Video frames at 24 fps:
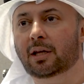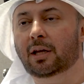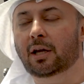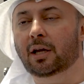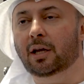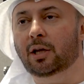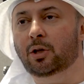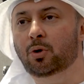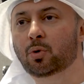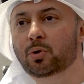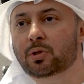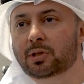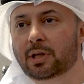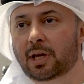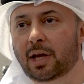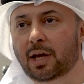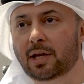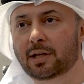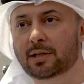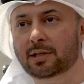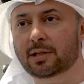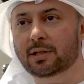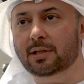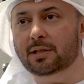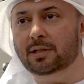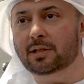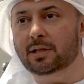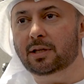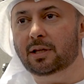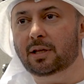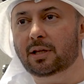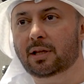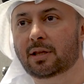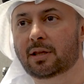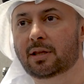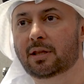use cases
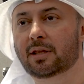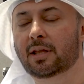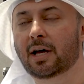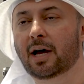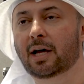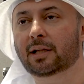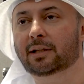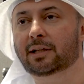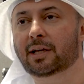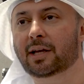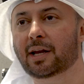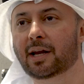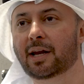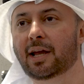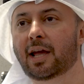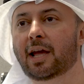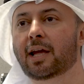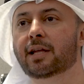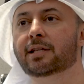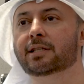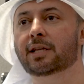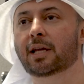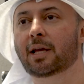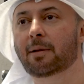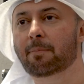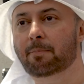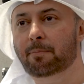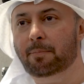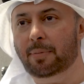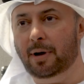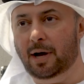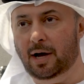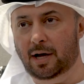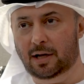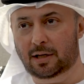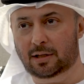that creates
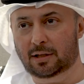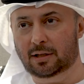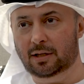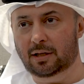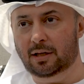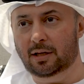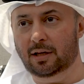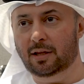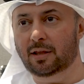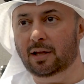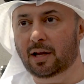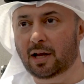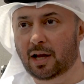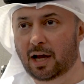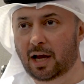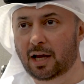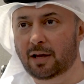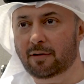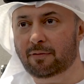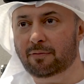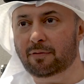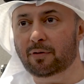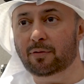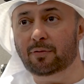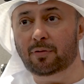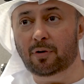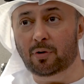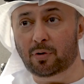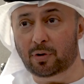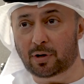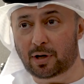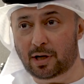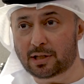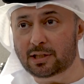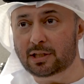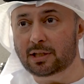impact in the life of
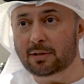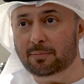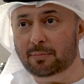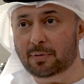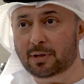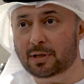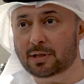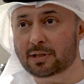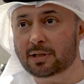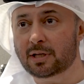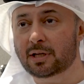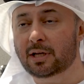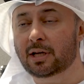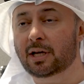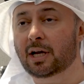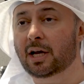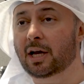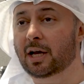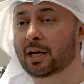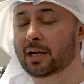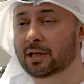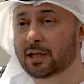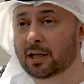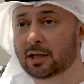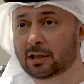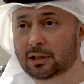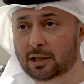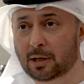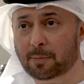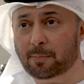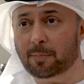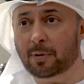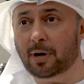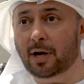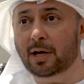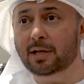our customers,
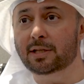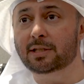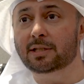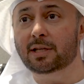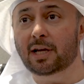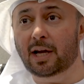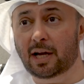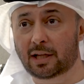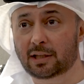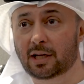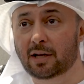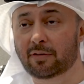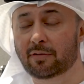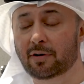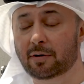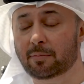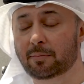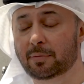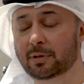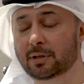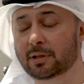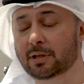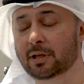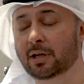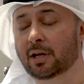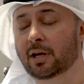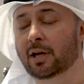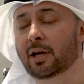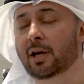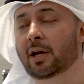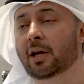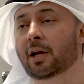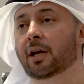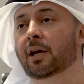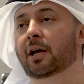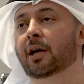enterprise, and government.
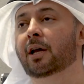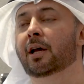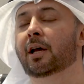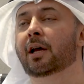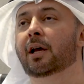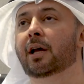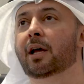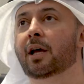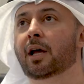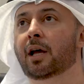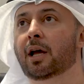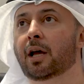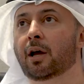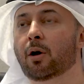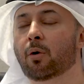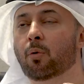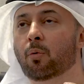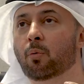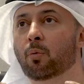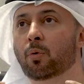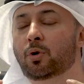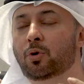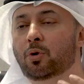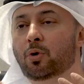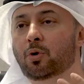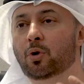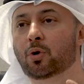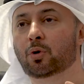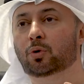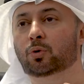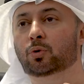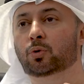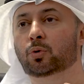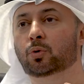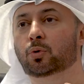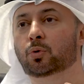When you
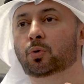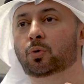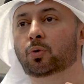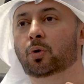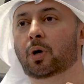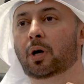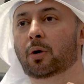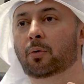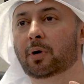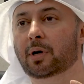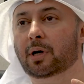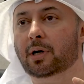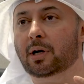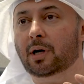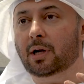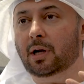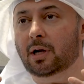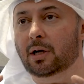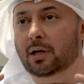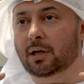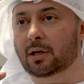go to our